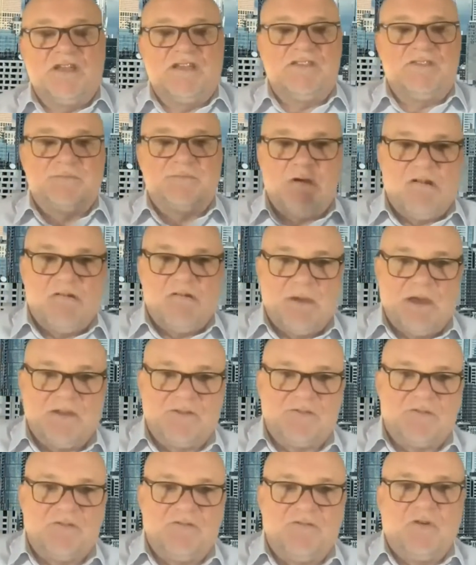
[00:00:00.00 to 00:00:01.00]

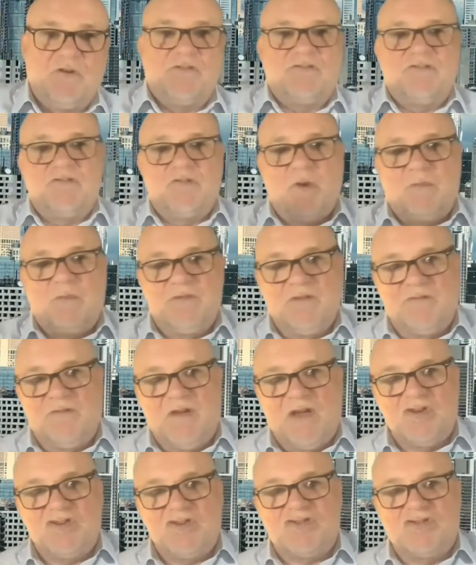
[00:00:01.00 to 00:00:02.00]
experimental versus
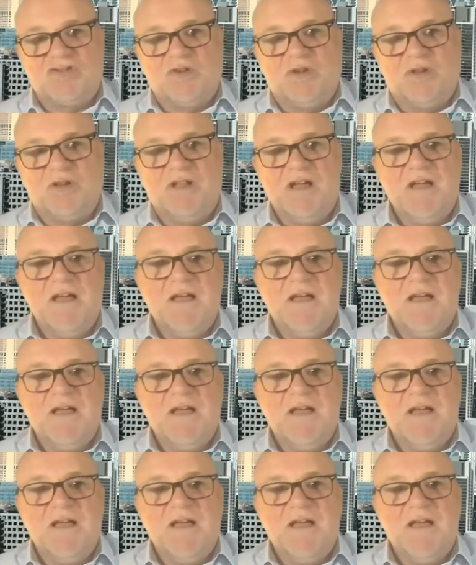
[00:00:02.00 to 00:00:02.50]
observational,